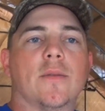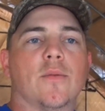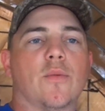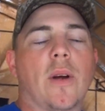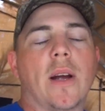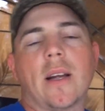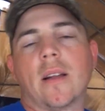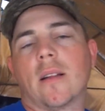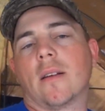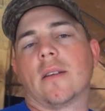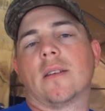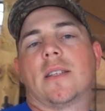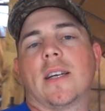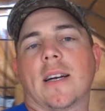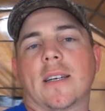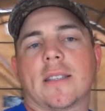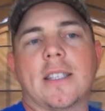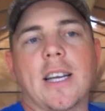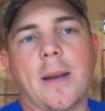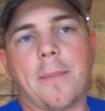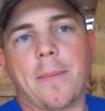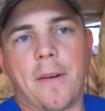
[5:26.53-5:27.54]
Regular
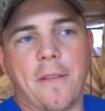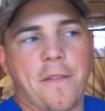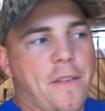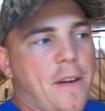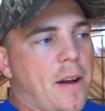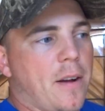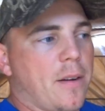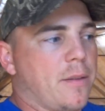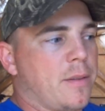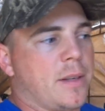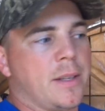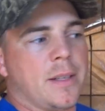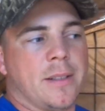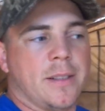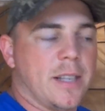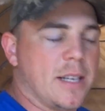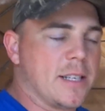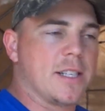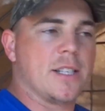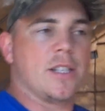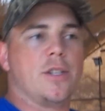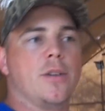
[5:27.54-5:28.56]
duct tape I found
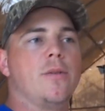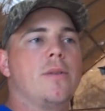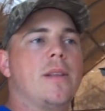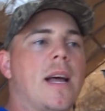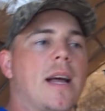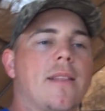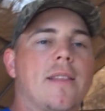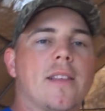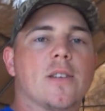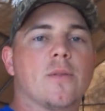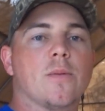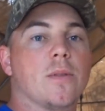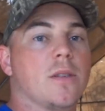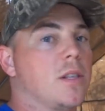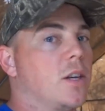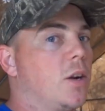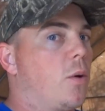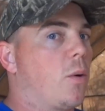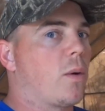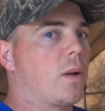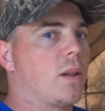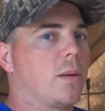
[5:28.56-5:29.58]
doesn't do that. This was the
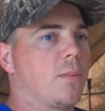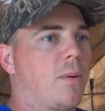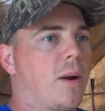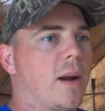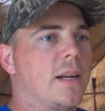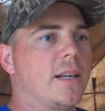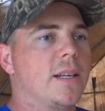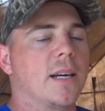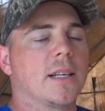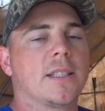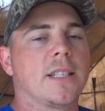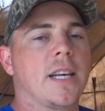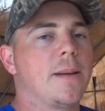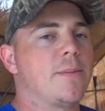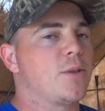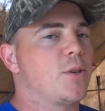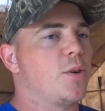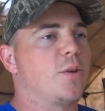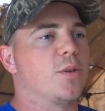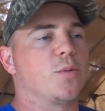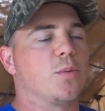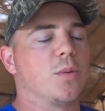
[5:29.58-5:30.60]
Gorilla brand duct tape,
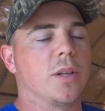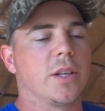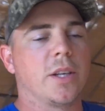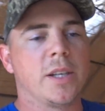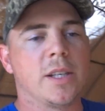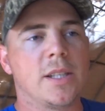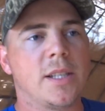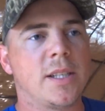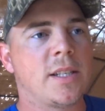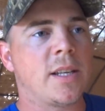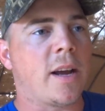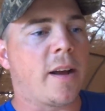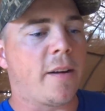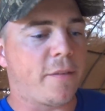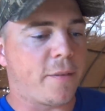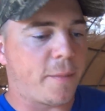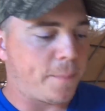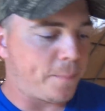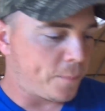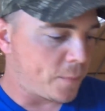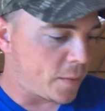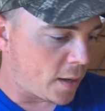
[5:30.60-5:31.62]
so it was really good stuff.
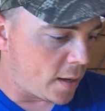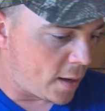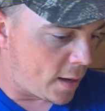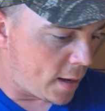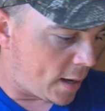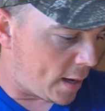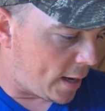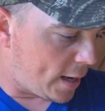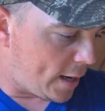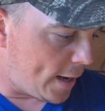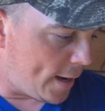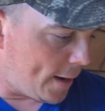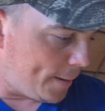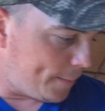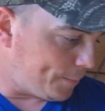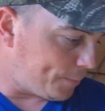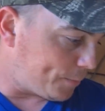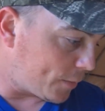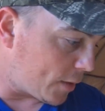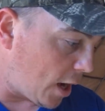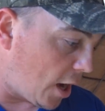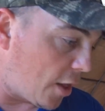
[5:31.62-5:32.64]

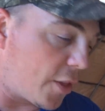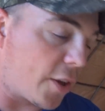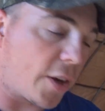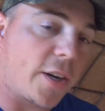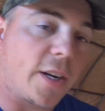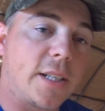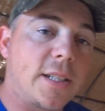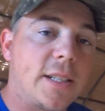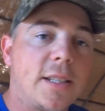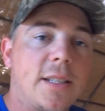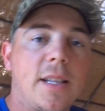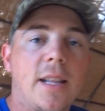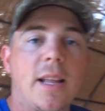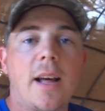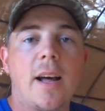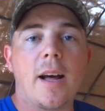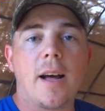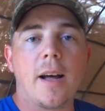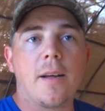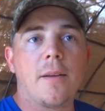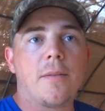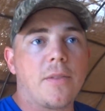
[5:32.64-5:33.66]
Other good
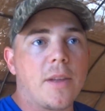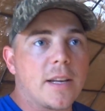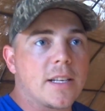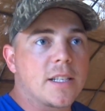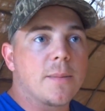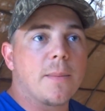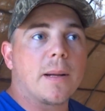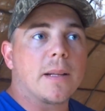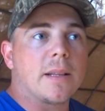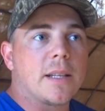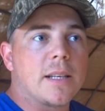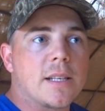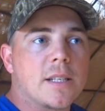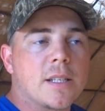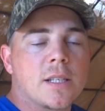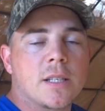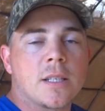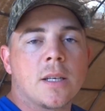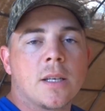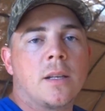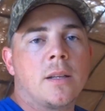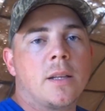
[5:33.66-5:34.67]
things about
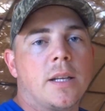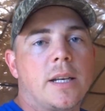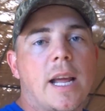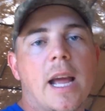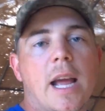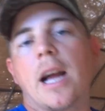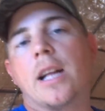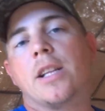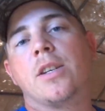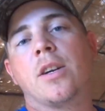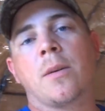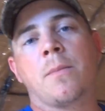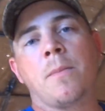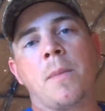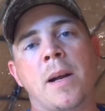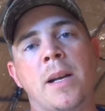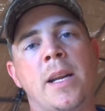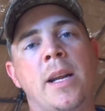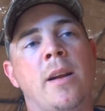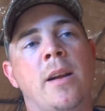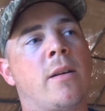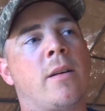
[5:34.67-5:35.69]
this, the day I took my
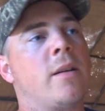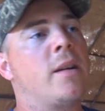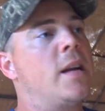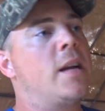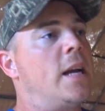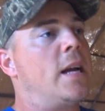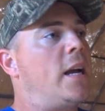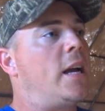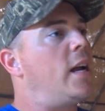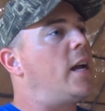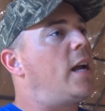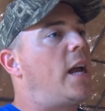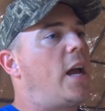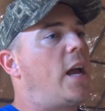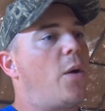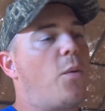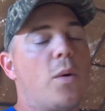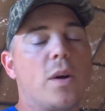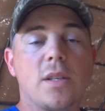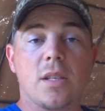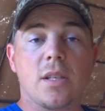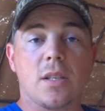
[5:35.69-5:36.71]
deer, it
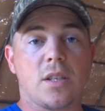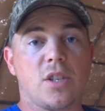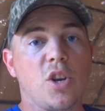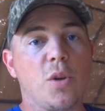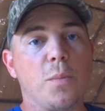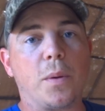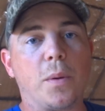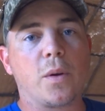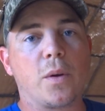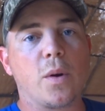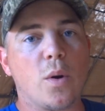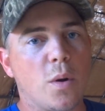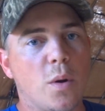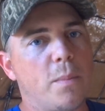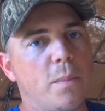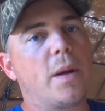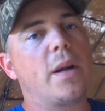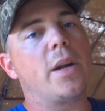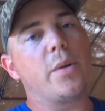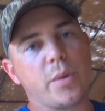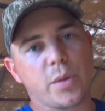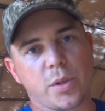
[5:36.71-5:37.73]
wasn't super cold,
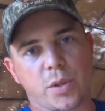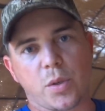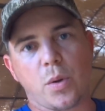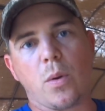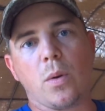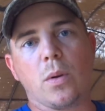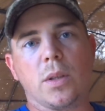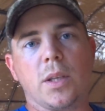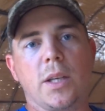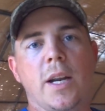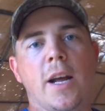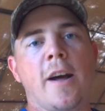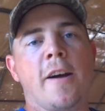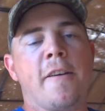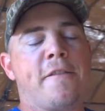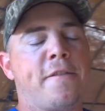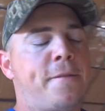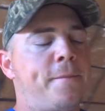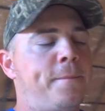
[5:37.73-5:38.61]
but it was cold enough.